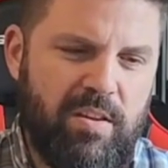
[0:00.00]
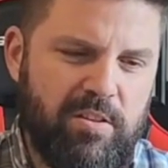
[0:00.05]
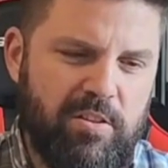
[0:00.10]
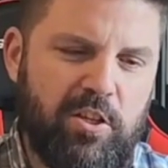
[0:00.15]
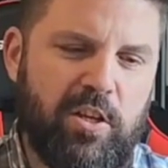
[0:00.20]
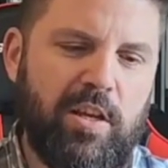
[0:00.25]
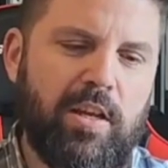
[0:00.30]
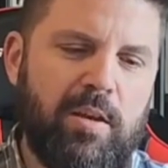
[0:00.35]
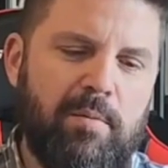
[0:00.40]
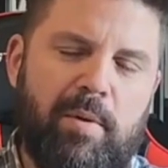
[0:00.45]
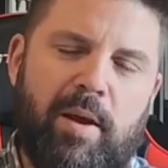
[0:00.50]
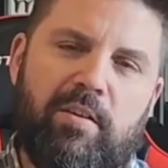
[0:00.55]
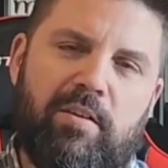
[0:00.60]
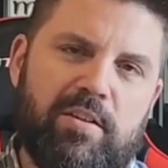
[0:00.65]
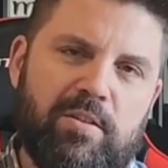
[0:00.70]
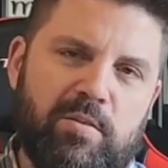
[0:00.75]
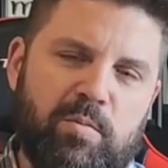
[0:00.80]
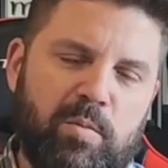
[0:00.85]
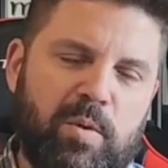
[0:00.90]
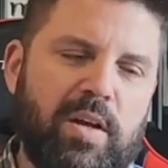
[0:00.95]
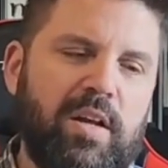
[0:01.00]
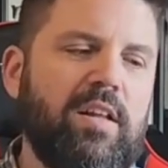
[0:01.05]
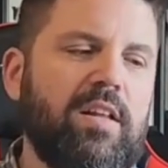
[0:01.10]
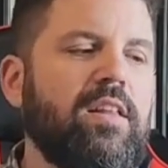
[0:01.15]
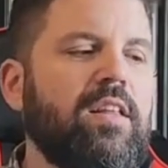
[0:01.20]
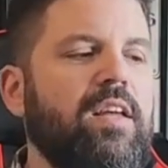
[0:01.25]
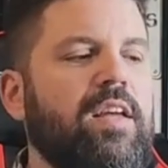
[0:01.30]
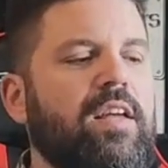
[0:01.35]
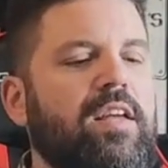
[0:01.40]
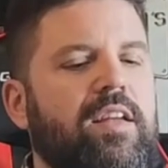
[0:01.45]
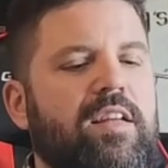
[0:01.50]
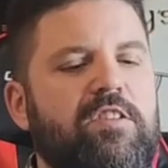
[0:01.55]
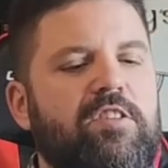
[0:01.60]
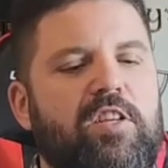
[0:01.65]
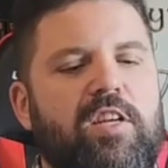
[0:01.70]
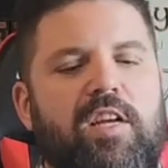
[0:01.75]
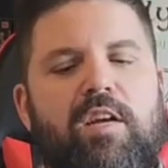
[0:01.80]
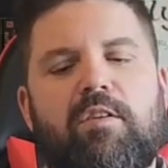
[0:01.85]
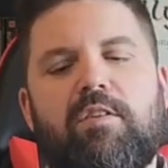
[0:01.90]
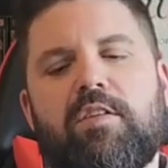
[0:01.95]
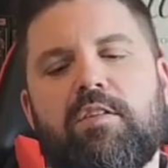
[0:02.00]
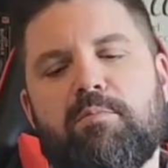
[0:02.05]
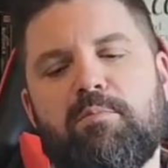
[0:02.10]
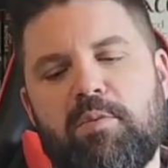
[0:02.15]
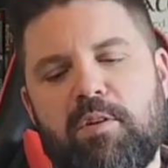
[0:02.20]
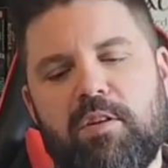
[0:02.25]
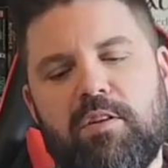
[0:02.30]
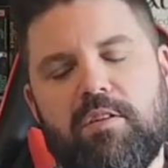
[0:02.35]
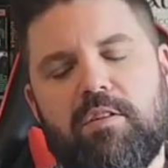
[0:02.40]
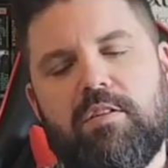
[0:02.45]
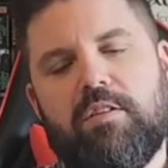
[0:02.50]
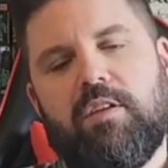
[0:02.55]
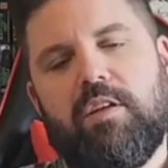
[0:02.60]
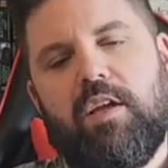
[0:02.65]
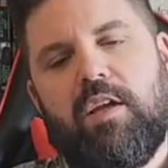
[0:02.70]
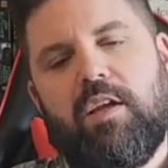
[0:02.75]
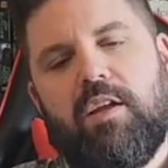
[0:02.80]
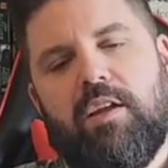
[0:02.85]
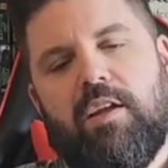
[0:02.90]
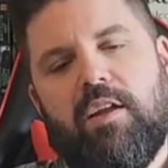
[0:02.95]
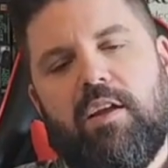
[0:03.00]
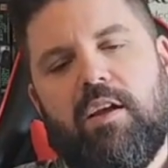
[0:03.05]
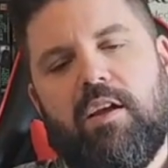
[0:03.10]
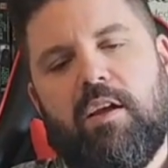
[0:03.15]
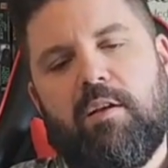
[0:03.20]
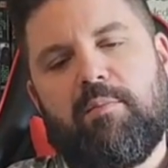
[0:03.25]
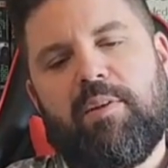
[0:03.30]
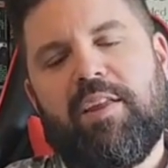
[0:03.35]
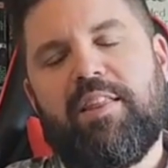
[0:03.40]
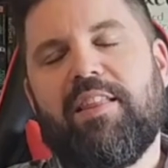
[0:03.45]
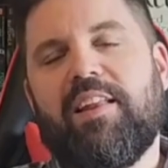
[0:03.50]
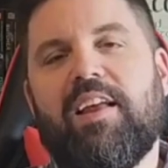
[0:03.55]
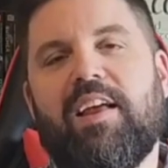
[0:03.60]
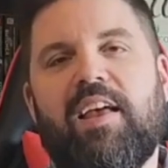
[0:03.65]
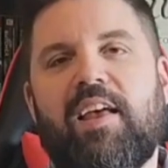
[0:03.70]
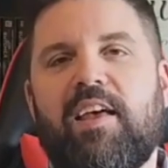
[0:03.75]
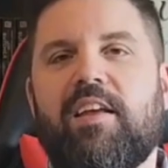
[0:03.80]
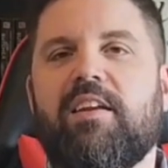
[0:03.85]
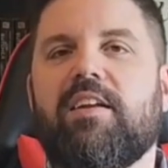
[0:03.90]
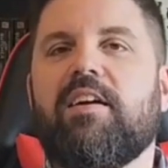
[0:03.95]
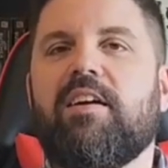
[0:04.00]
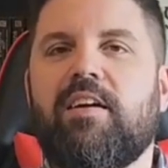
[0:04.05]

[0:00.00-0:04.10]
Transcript: Check him out as well, and check out his books. And then I had